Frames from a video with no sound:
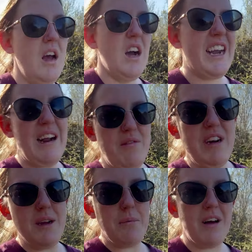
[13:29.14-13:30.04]
I can't
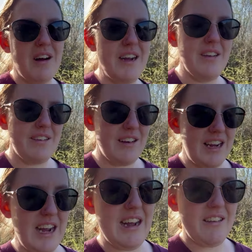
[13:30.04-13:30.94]
really apply until I
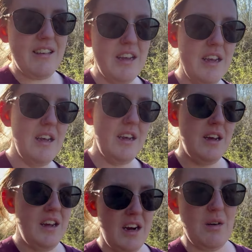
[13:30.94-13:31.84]
get
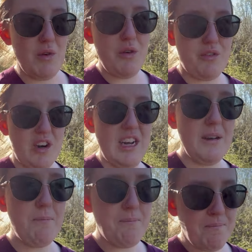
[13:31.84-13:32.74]
a roofer in.
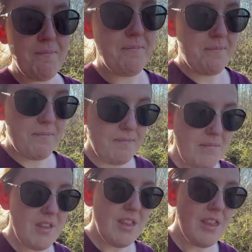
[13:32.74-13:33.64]

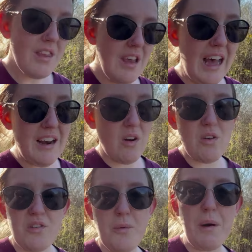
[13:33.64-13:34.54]
And
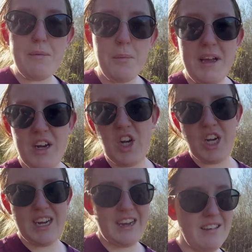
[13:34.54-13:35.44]
also probably I should
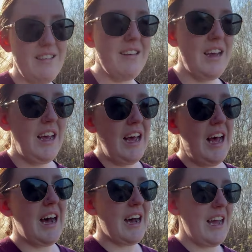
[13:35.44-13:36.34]
get
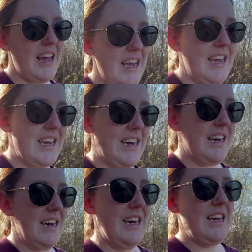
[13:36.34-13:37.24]
a
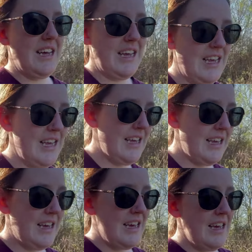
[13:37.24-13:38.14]
uh,
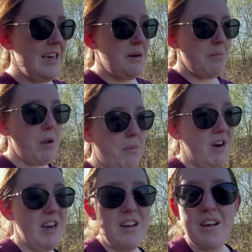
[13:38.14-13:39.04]
plumber
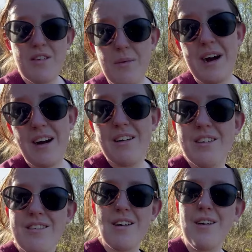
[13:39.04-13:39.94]
in as well.
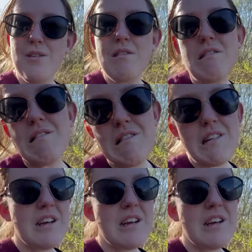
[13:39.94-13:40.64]
So uh,